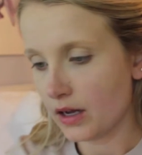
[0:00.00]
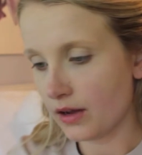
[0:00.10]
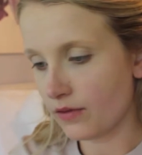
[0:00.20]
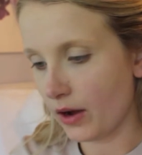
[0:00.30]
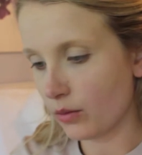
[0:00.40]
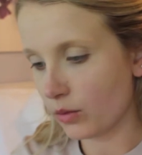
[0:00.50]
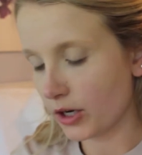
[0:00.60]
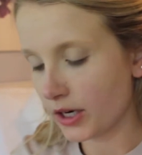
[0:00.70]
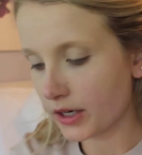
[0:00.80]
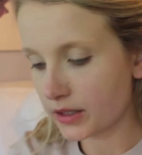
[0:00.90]
if that
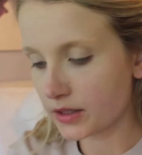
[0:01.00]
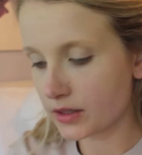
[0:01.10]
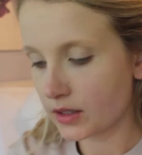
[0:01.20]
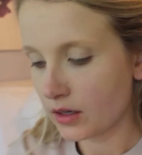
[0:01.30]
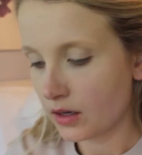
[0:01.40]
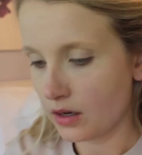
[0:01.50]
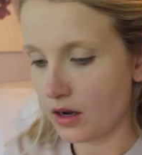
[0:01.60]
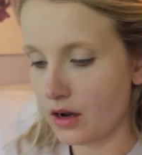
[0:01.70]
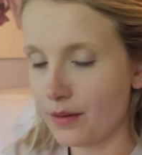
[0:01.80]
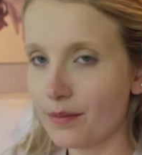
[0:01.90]
works.
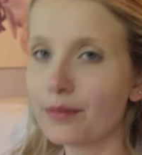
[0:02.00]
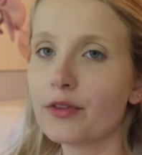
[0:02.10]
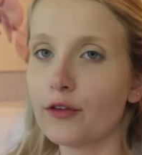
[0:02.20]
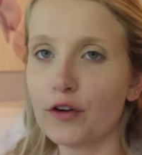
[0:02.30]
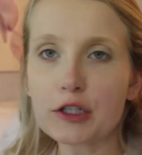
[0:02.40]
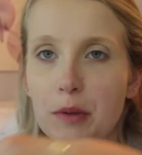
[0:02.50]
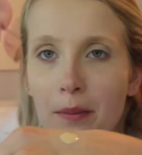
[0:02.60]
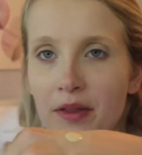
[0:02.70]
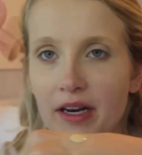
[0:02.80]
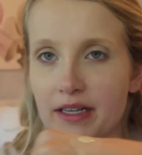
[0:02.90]
The first
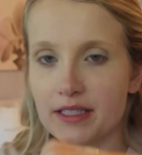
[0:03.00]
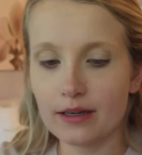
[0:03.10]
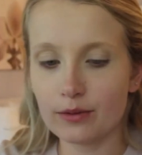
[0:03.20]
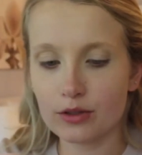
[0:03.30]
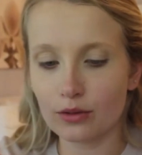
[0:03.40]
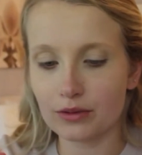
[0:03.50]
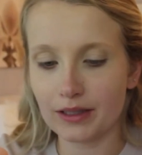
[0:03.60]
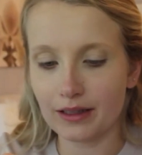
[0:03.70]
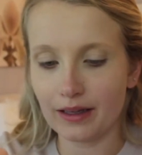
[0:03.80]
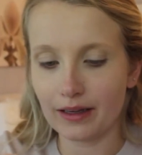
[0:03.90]
pump that I did was
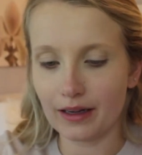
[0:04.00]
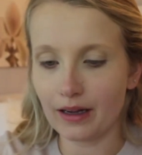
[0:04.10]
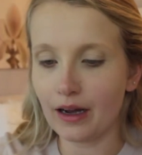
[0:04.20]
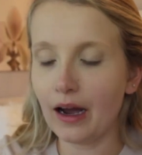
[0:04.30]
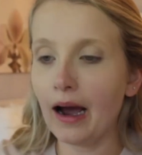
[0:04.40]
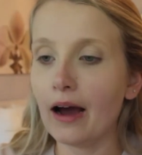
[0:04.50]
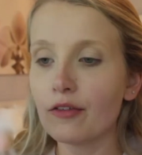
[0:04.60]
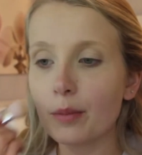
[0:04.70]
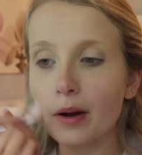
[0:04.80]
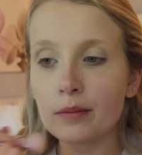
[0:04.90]
only like
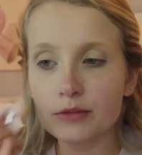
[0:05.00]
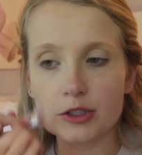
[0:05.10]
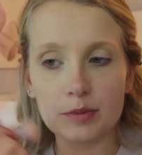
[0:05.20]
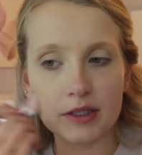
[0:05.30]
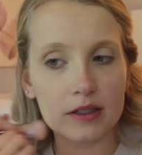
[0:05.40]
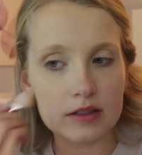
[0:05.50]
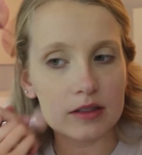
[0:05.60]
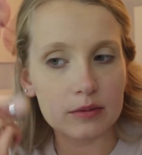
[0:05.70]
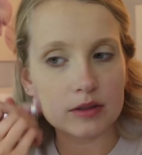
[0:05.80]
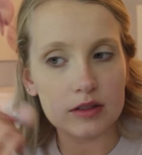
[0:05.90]
half a pump just
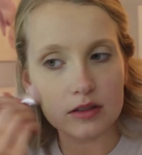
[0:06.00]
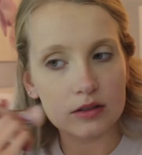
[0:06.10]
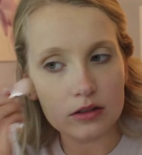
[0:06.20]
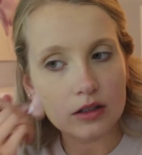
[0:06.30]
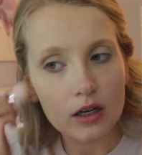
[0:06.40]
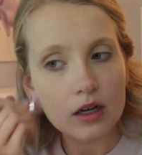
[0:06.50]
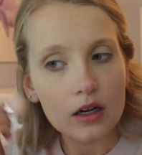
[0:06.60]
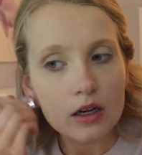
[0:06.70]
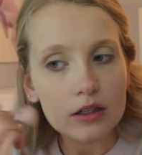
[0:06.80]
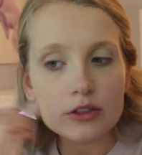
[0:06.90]
because it was still
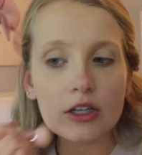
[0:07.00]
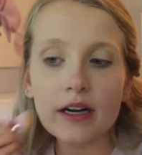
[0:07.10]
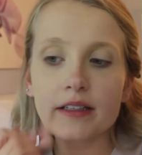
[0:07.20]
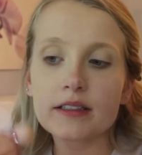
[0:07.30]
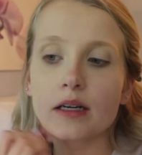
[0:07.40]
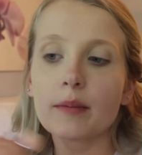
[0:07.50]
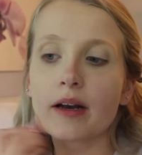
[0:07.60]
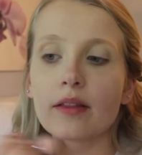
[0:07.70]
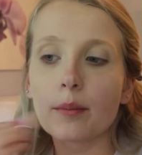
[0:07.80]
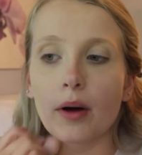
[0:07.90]
trying to come
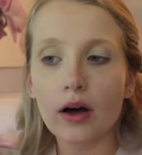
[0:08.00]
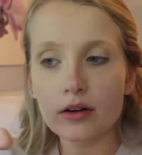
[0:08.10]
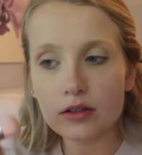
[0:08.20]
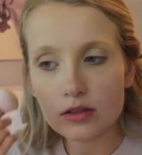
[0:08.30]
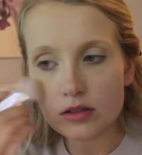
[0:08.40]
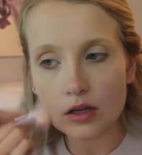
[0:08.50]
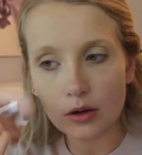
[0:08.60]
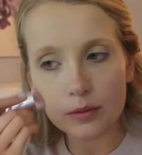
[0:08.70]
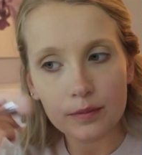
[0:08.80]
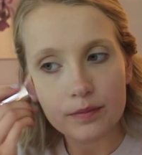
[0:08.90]
out of the bottle,
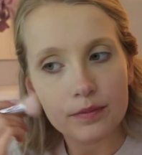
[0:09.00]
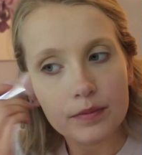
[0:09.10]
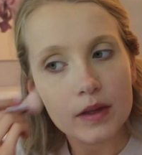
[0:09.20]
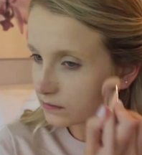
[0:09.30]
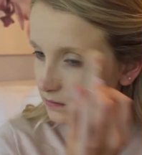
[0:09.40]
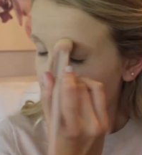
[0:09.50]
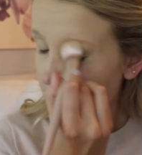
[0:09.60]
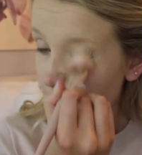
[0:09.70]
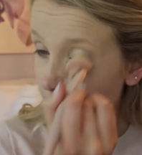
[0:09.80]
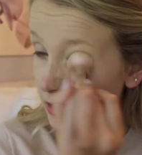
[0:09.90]
so
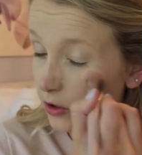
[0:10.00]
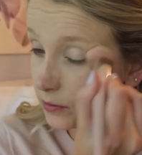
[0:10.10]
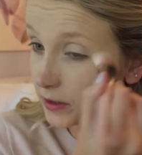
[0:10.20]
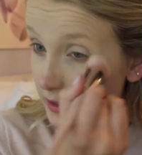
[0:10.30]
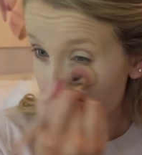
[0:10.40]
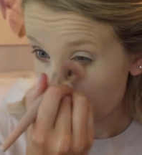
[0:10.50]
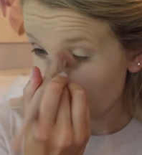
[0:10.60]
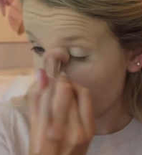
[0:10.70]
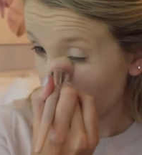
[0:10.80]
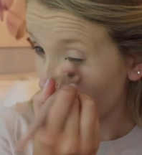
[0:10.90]
you don't really
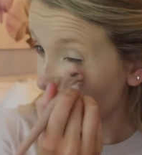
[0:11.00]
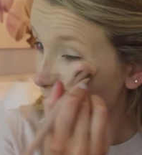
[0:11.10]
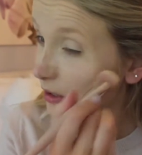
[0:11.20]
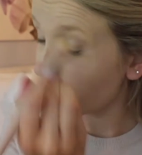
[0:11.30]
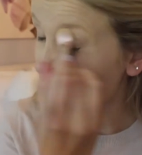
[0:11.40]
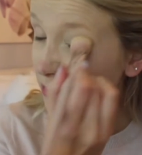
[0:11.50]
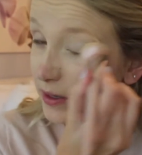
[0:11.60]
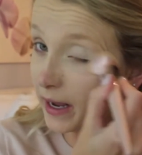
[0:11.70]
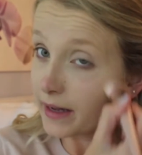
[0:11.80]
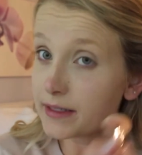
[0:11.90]
see, normally when you
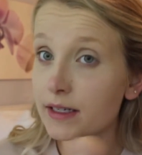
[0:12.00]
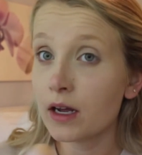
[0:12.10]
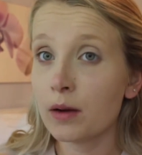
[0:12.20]
get